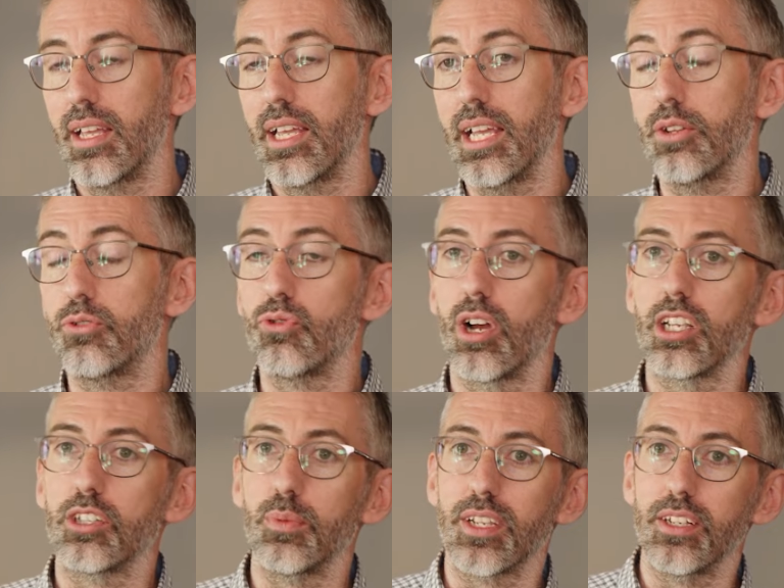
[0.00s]
It
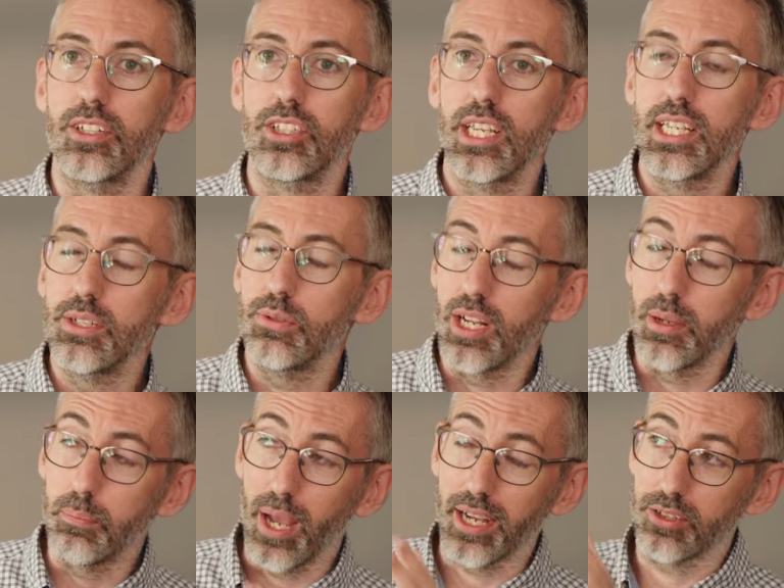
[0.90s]
drives me continually
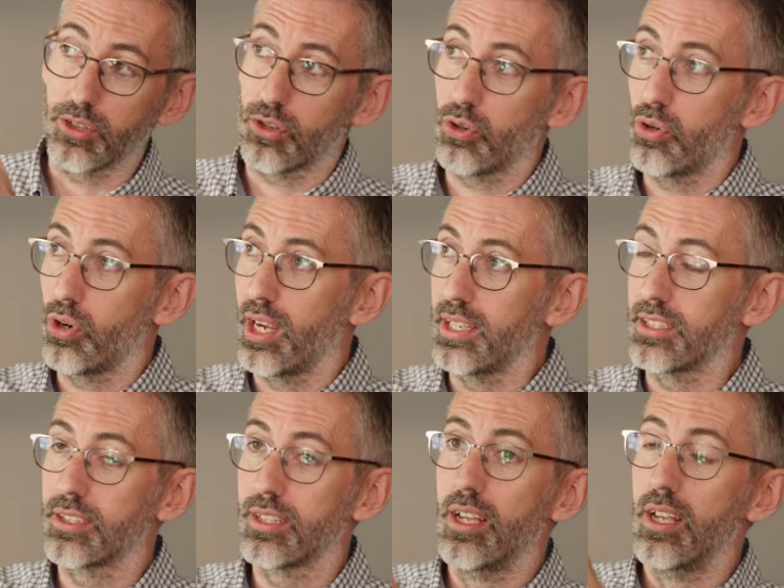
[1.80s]
back to
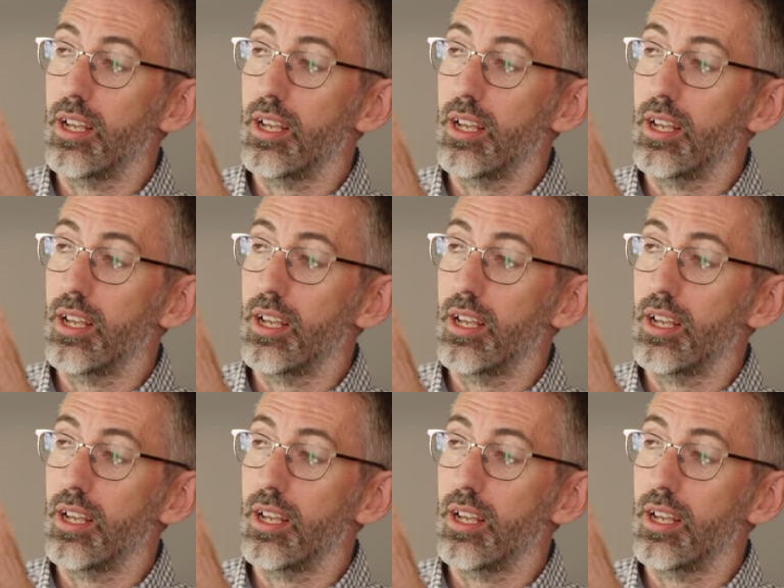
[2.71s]
Christ,